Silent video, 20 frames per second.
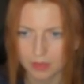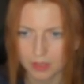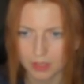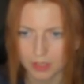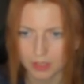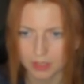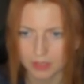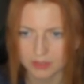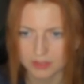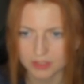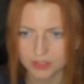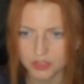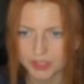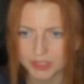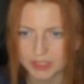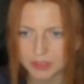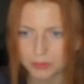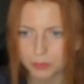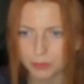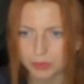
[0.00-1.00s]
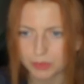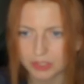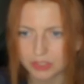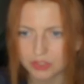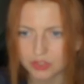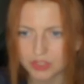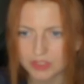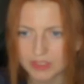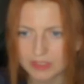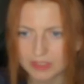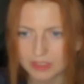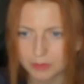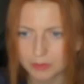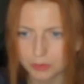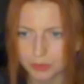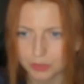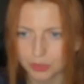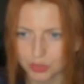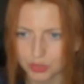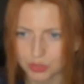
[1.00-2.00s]
In such a case, we
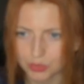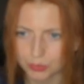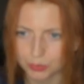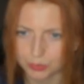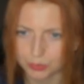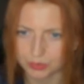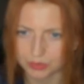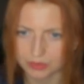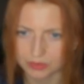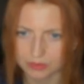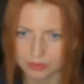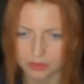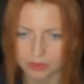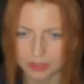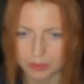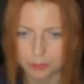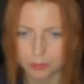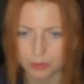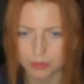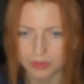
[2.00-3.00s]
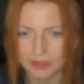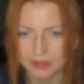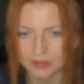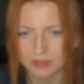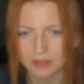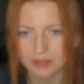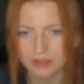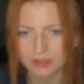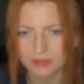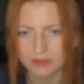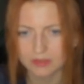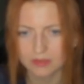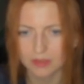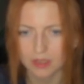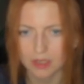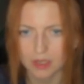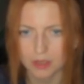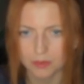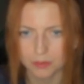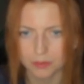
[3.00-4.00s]
simply should replace
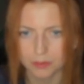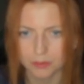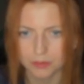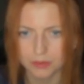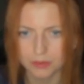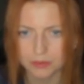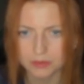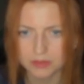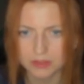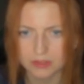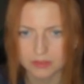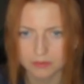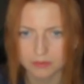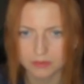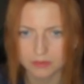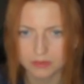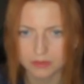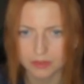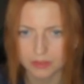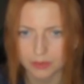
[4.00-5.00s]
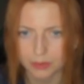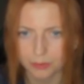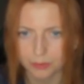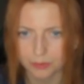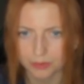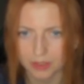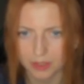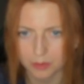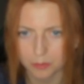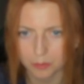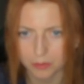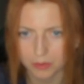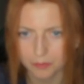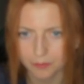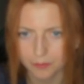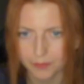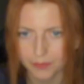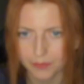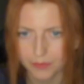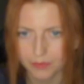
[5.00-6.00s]
our filter row number
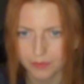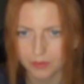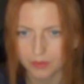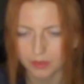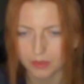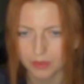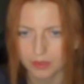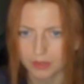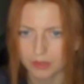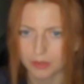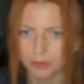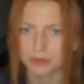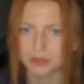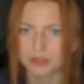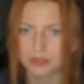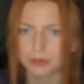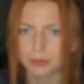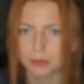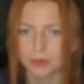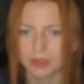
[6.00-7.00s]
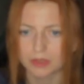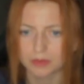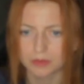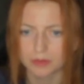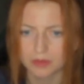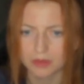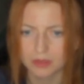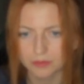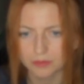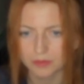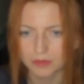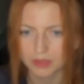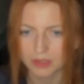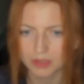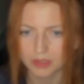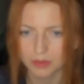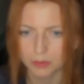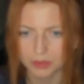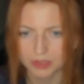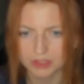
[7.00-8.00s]
equals to 1
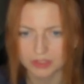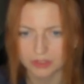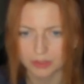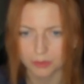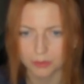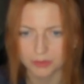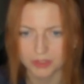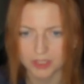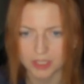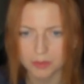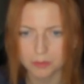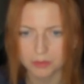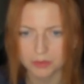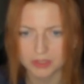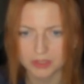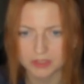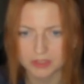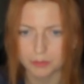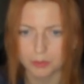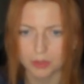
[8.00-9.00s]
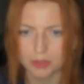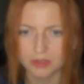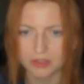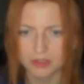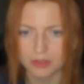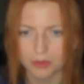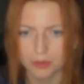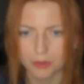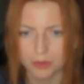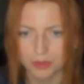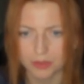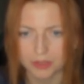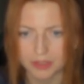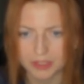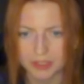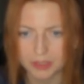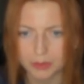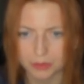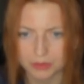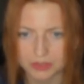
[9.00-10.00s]
with row number smaller or
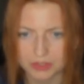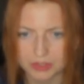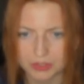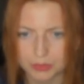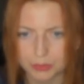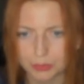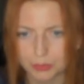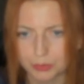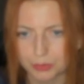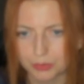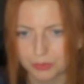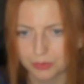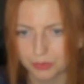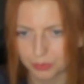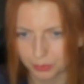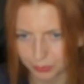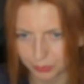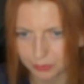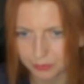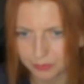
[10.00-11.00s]
equals to 2.